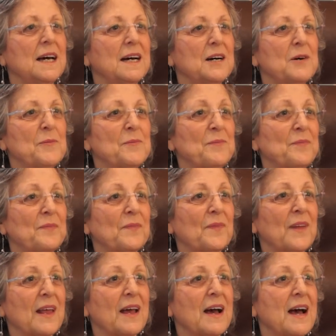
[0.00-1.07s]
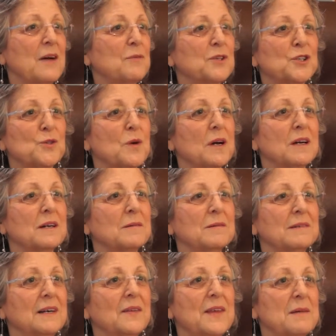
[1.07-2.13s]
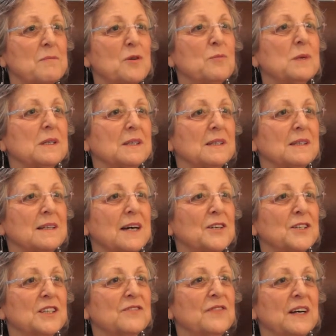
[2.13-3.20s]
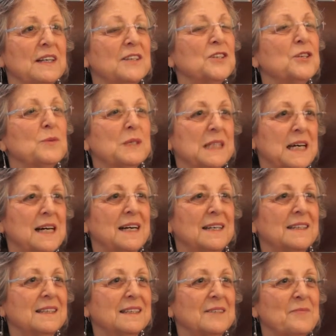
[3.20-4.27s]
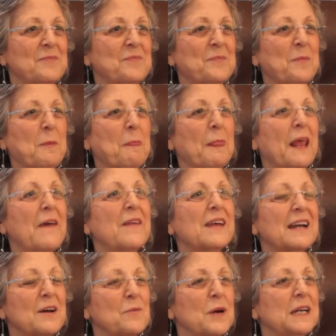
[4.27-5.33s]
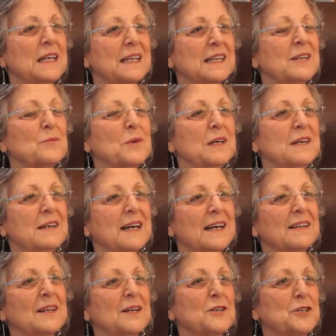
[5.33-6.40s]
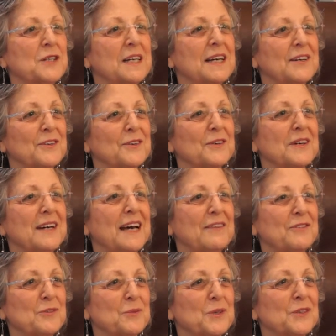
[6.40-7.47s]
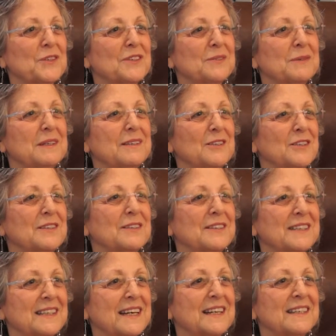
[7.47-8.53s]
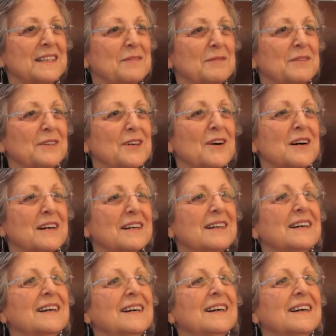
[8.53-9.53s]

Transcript: I was struck at that moment. I just fell into his eyes. And then I went in and we had lunch together afterwards. We just decided to talk.